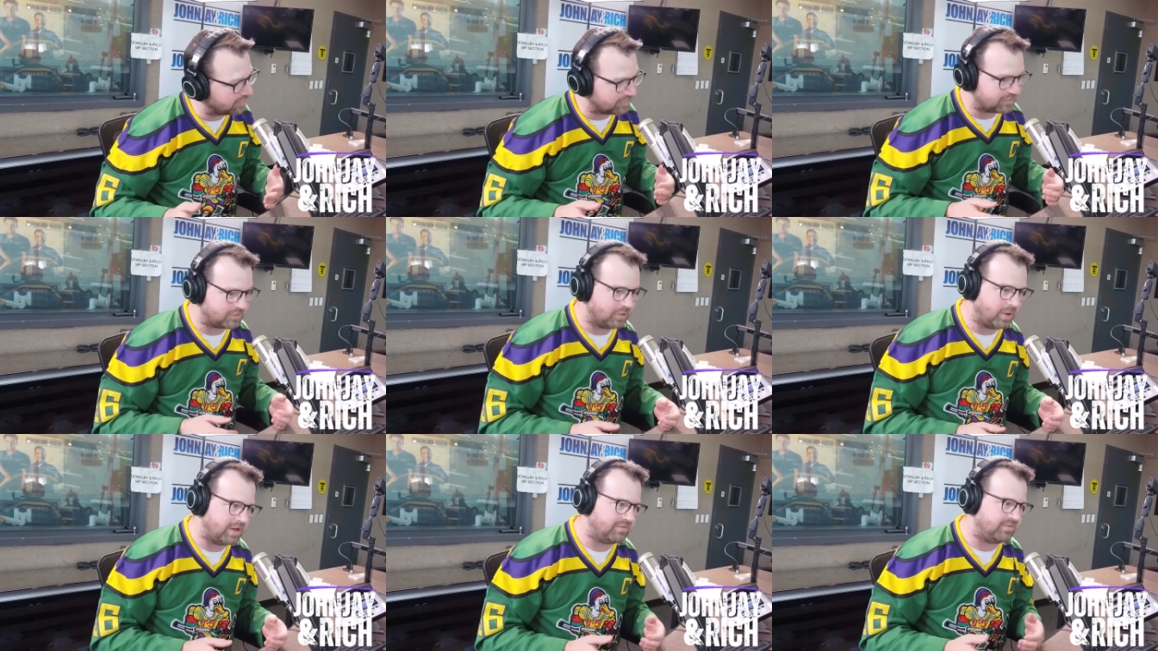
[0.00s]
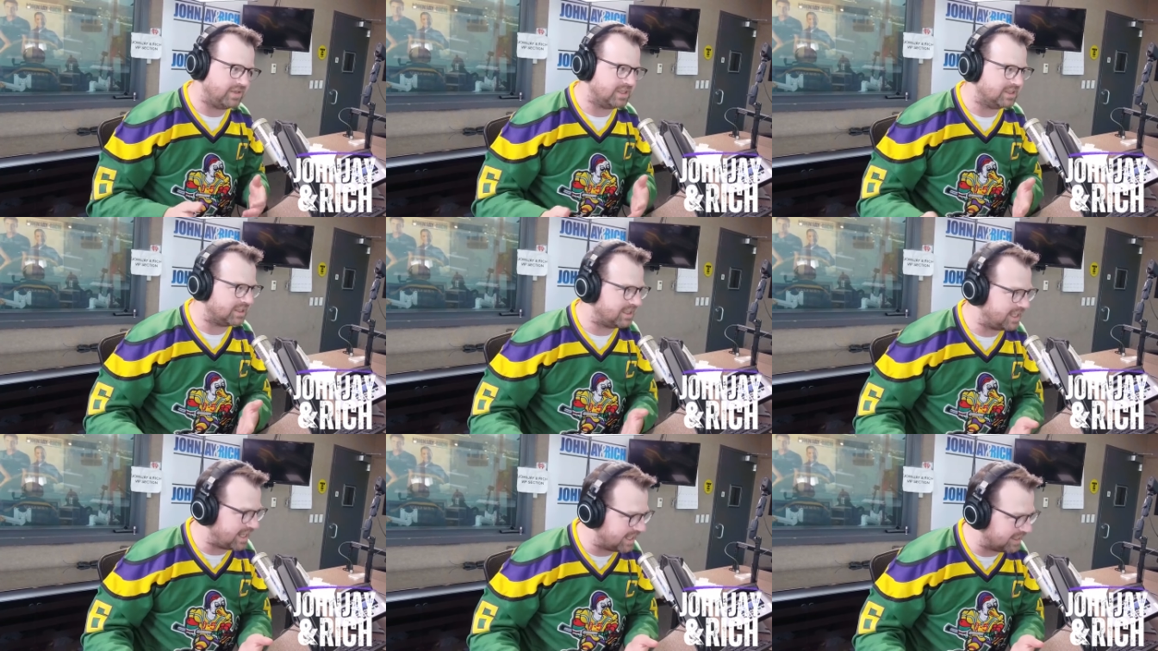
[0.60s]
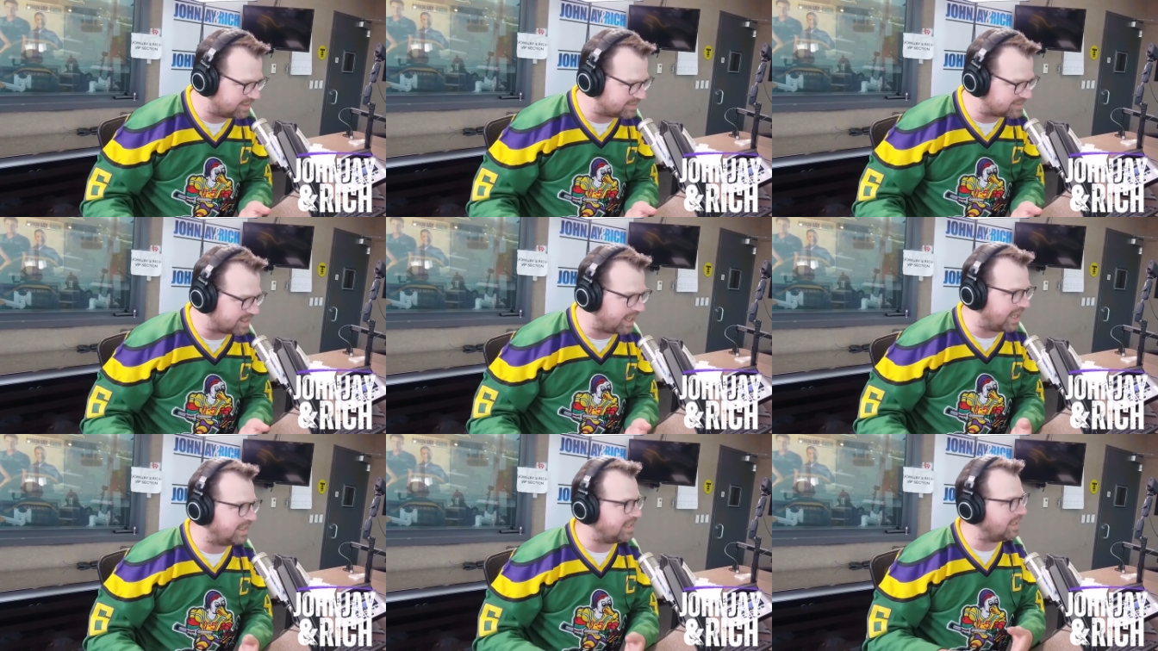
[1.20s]
So I feed the kids
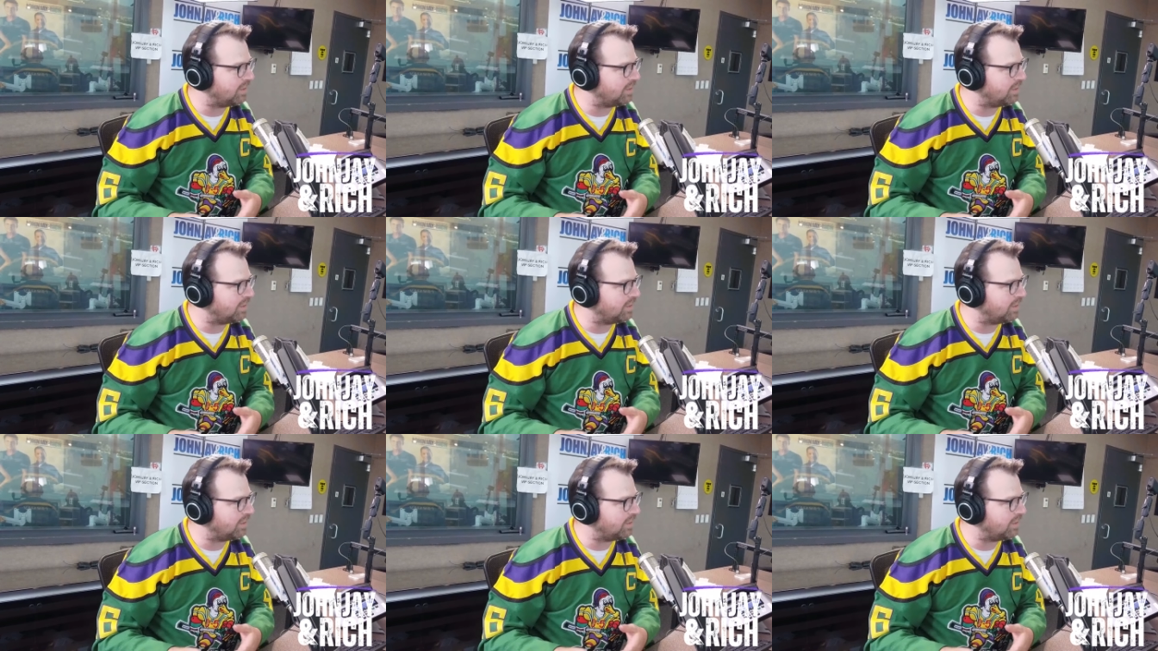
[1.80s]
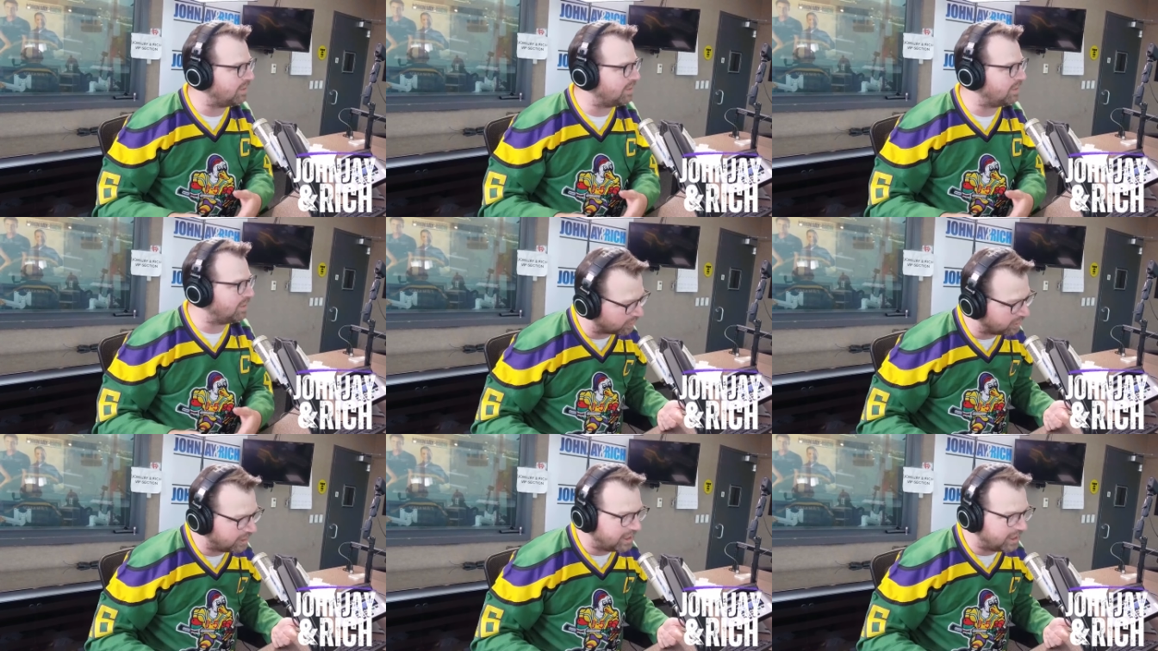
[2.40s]
and then wait for her.